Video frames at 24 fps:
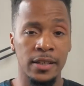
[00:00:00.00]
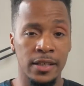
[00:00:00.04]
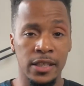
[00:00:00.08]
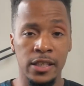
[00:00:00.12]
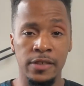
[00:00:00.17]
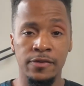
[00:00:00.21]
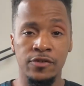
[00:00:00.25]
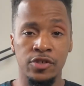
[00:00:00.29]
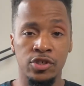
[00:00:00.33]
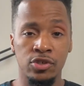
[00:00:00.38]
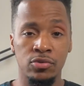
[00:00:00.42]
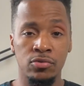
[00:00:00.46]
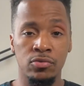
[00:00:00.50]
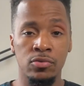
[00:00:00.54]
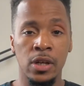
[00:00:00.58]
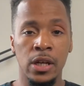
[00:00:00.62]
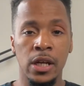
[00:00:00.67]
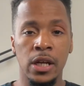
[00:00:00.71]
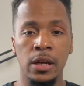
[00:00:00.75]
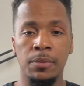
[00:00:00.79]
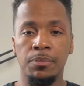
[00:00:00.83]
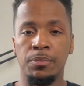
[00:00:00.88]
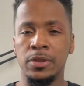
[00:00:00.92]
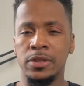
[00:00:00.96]
gives you,
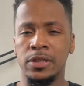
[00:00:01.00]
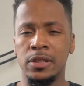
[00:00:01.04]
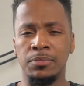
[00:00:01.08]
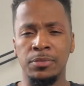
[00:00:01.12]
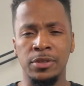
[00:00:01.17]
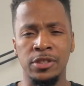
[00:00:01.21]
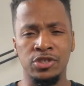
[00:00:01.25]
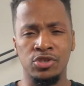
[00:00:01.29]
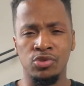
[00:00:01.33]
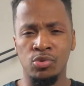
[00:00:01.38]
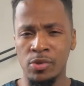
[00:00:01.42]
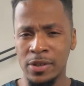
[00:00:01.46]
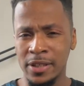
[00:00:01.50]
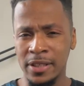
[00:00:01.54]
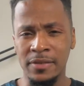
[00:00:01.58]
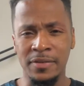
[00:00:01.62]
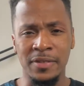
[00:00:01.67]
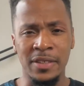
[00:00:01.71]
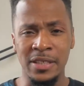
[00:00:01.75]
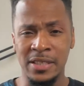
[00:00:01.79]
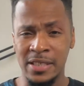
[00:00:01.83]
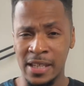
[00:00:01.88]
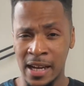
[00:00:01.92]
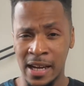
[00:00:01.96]
but the majority of the
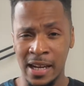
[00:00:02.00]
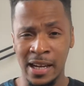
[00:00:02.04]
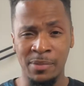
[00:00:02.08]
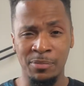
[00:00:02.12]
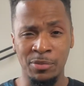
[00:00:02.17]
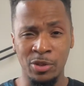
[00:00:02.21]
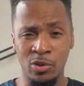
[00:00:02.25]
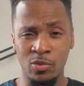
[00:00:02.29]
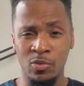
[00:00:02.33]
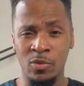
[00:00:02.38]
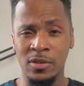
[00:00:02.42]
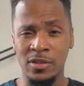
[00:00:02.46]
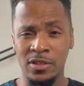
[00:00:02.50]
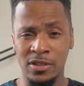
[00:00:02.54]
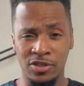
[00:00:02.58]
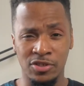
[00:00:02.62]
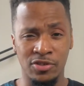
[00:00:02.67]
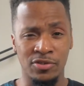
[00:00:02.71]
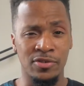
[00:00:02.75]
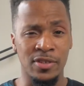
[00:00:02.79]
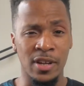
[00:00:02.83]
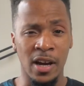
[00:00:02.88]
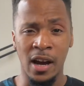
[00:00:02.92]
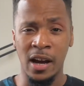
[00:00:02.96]
time you want your
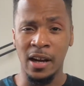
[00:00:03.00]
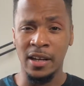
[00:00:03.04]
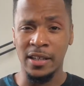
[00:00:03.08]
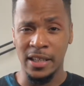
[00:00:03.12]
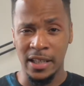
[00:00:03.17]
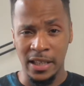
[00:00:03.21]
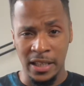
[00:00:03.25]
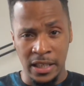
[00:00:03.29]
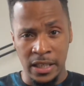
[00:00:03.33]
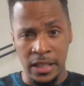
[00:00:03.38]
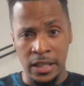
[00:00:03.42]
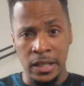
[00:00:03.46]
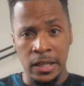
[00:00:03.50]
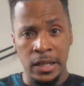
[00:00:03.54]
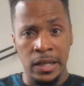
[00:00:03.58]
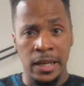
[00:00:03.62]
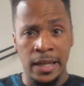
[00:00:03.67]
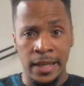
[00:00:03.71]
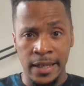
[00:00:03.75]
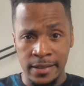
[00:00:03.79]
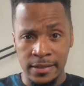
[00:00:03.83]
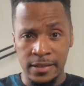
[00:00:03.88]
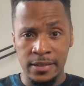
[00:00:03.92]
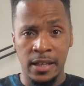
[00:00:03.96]
dock in
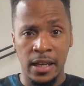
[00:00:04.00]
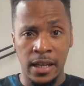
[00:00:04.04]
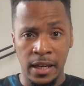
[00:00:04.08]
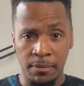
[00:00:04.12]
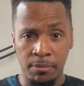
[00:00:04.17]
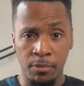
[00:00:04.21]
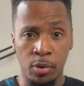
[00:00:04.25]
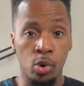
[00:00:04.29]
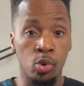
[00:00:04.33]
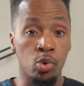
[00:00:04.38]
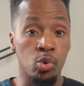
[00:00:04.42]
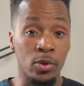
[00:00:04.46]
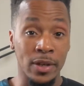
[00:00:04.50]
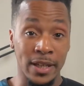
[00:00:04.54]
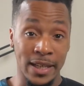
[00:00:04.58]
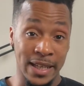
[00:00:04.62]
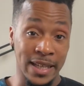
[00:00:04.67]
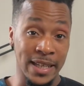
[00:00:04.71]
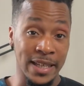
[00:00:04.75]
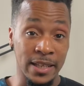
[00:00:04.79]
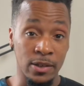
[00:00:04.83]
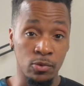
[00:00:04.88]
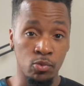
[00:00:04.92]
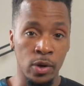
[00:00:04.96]
landscape mode
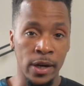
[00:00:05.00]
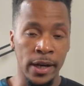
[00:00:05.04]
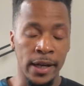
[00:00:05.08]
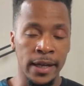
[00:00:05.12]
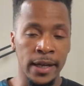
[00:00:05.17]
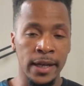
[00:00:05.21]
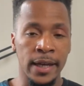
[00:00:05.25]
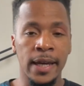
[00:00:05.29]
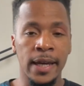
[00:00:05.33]
anyway,